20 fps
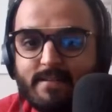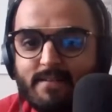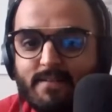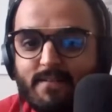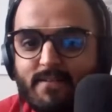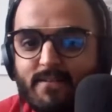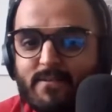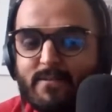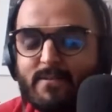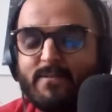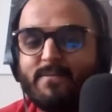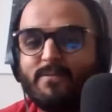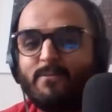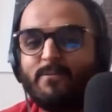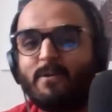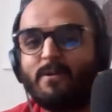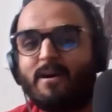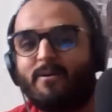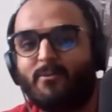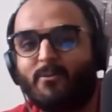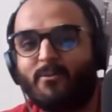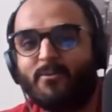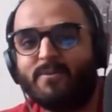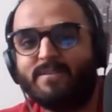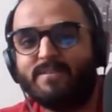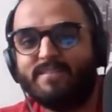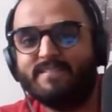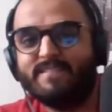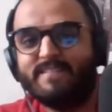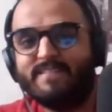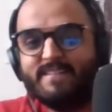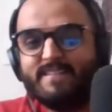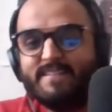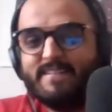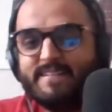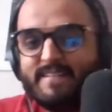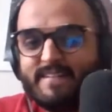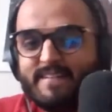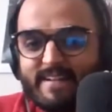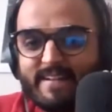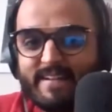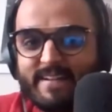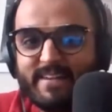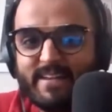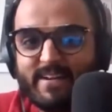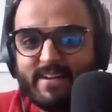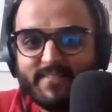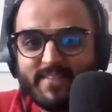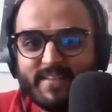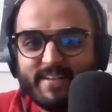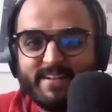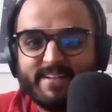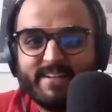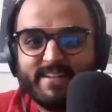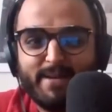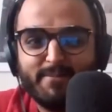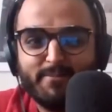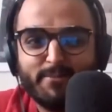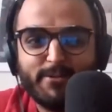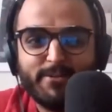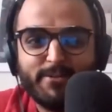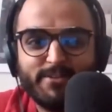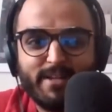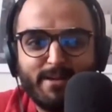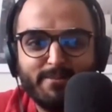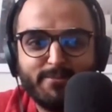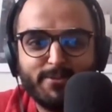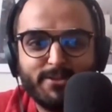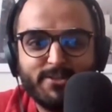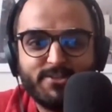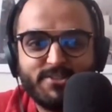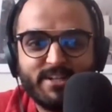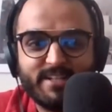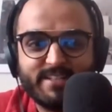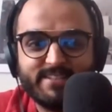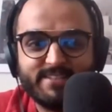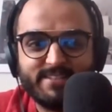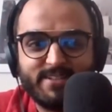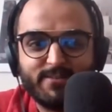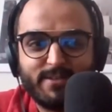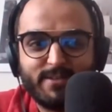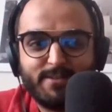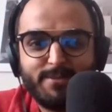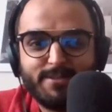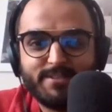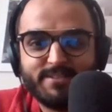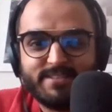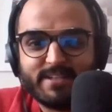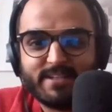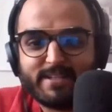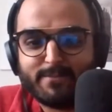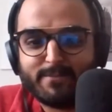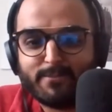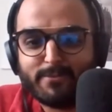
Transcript: Oh wow! I love that. I'm gonna I'm gonna check this out. Give me a second.